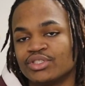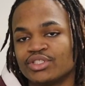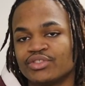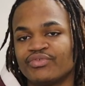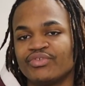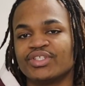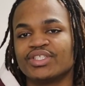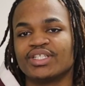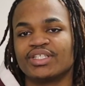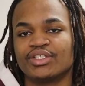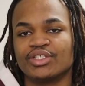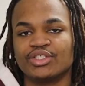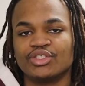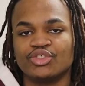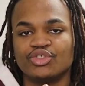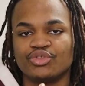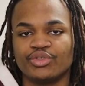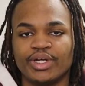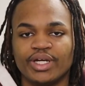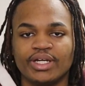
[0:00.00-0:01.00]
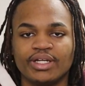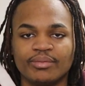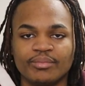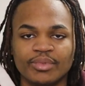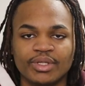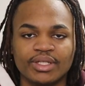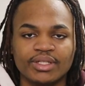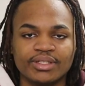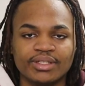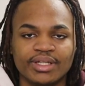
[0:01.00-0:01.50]
It just feels like it's
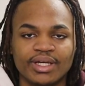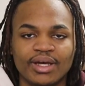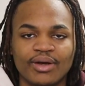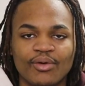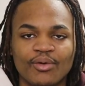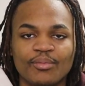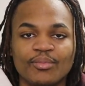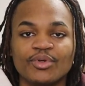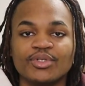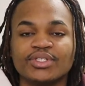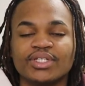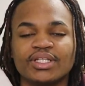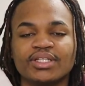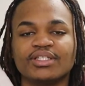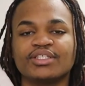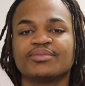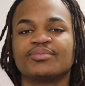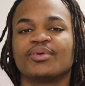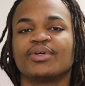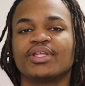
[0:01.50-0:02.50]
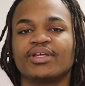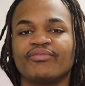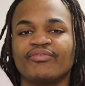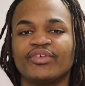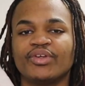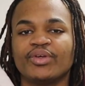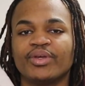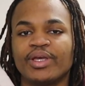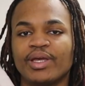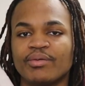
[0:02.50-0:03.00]
draining me, like almost at this point.
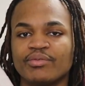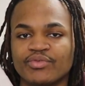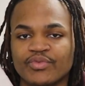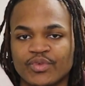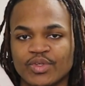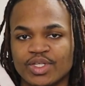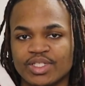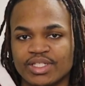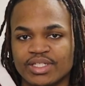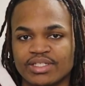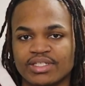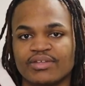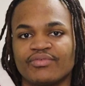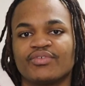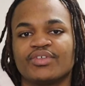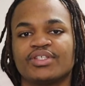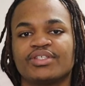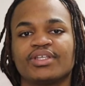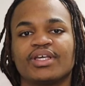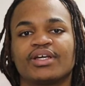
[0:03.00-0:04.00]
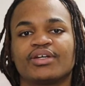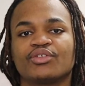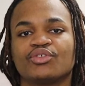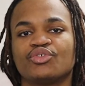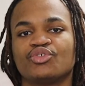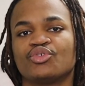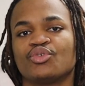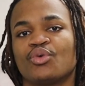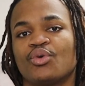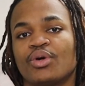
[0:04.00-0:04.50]
Like video games feels as if it's like
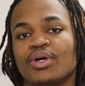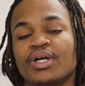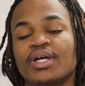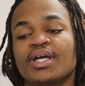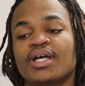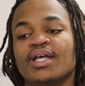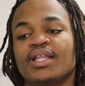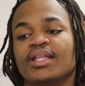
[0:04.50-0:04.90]
a chore.